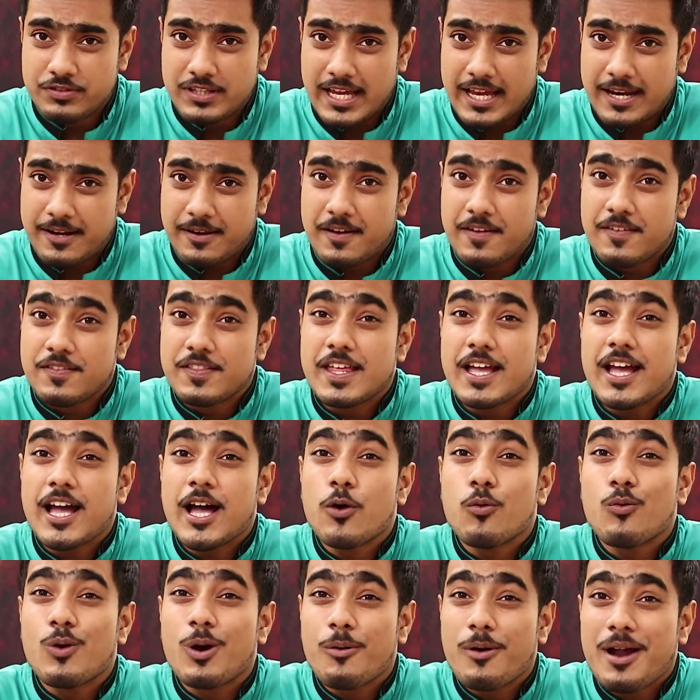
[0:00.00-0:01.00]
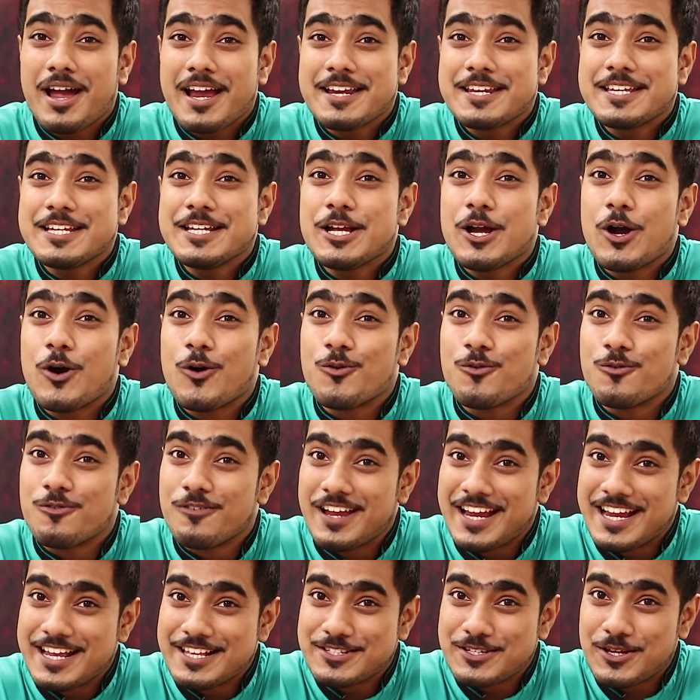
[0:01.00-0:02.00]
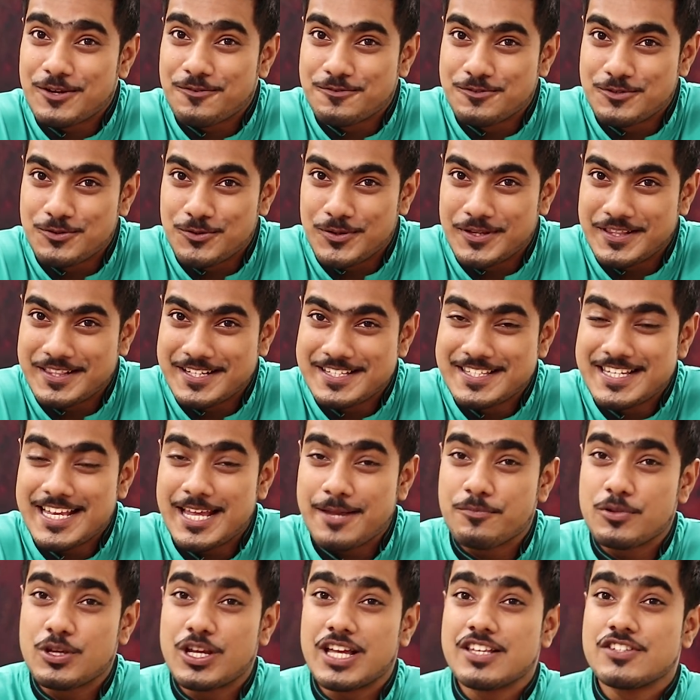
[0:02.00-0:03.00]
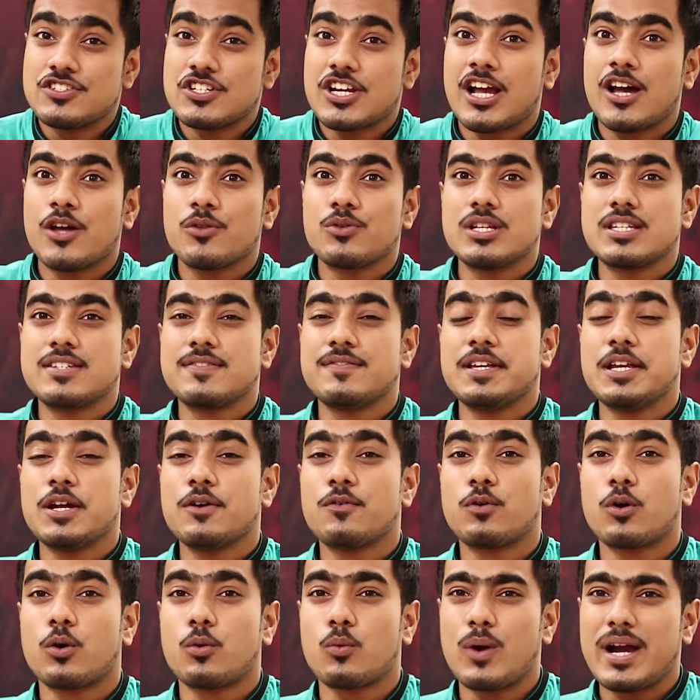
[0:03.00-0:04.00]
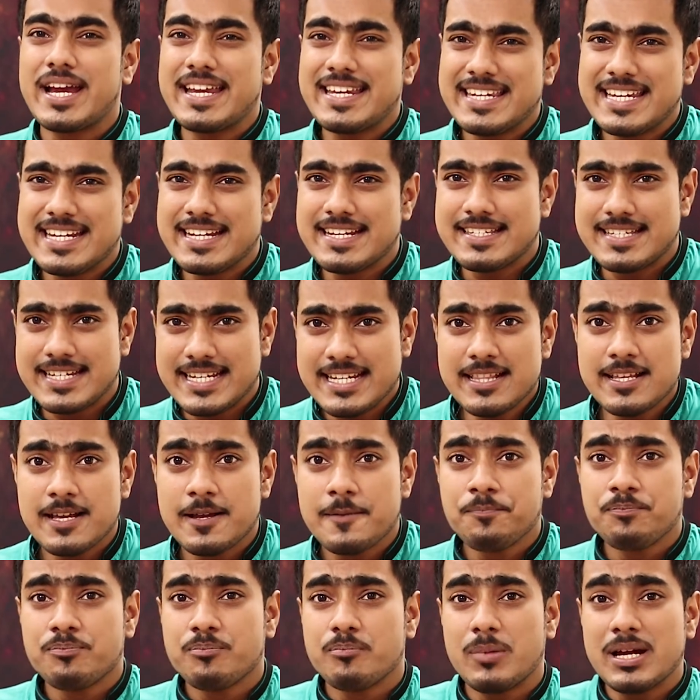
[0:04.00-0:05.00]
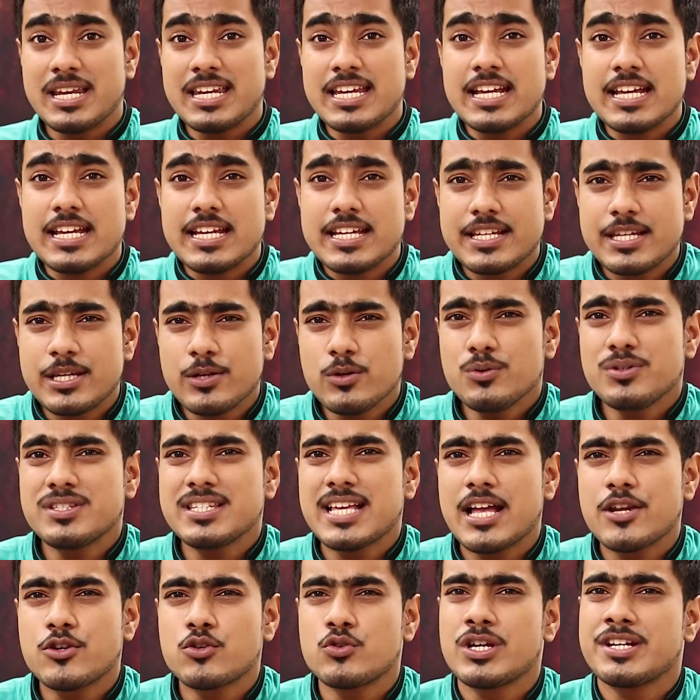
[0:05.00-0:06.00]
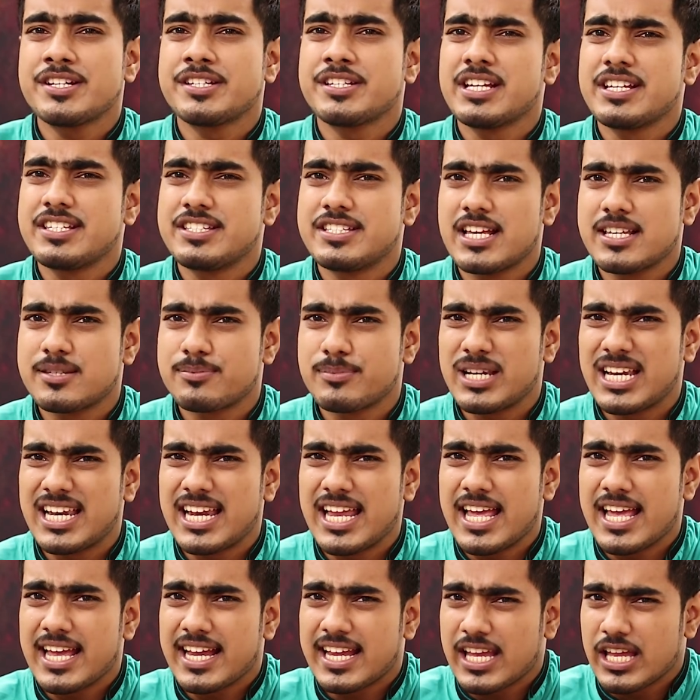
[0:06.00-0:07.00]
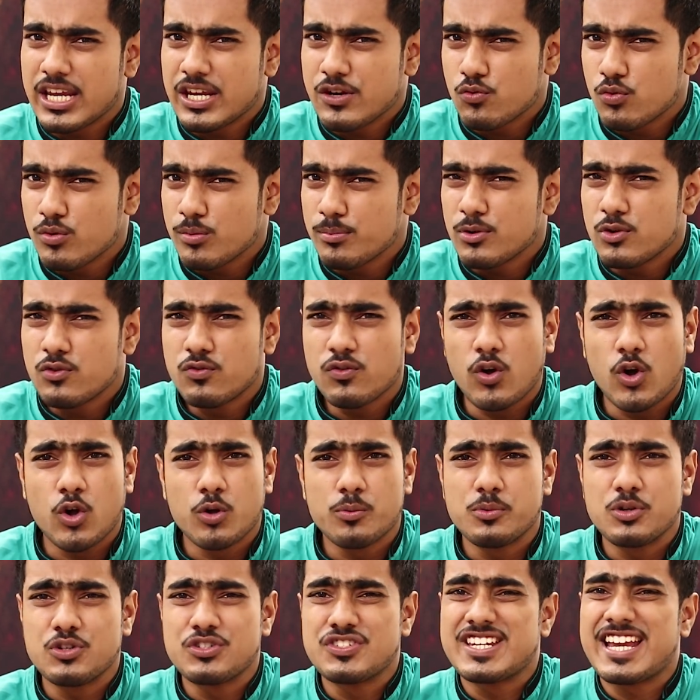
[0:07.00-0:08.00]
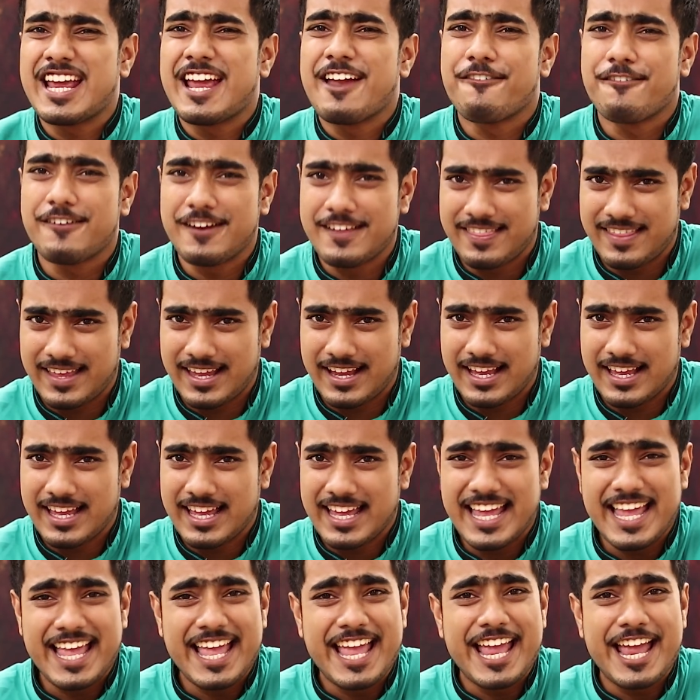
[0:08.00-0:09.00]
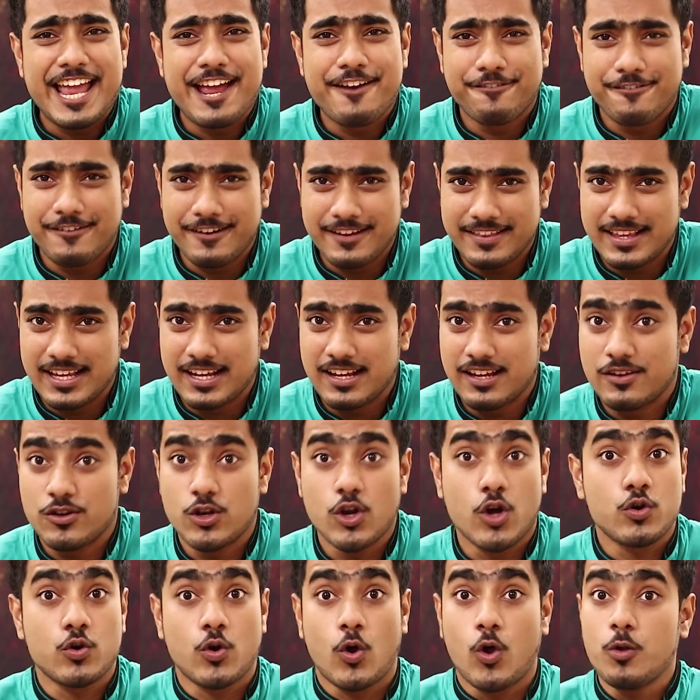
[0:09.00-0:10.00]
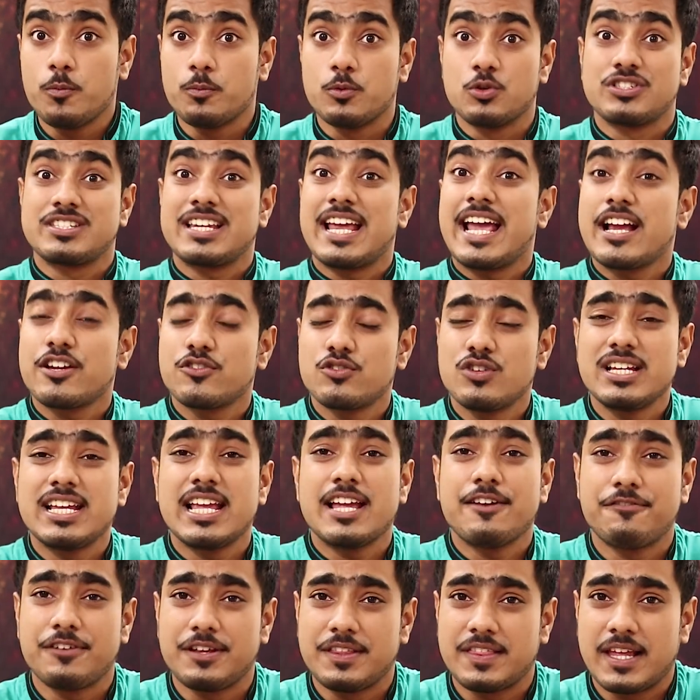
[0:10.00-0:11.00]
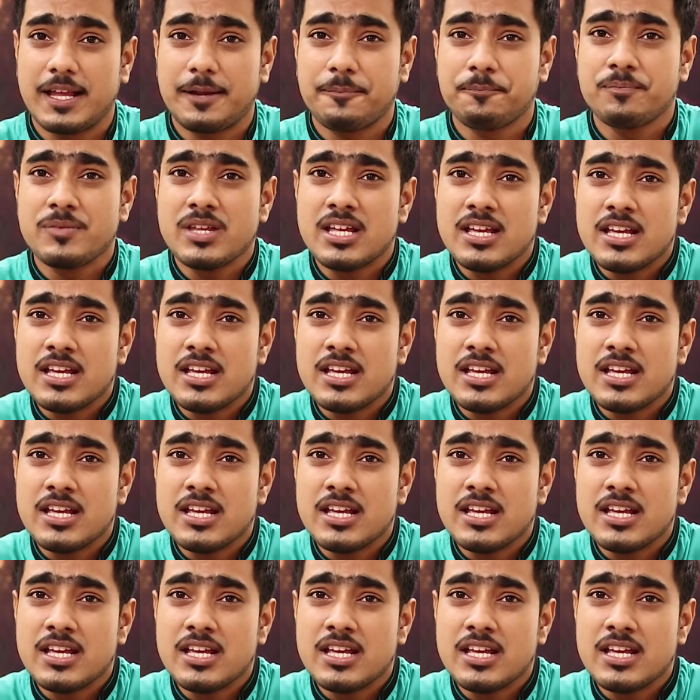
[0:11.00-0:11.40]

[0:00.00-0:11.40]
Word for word: that? There are a variety of ways of doing the same. You can check out this video for whitening teeth, but hue saturation adjustment layer can remove almost everything. Everything, not almost, actually everything.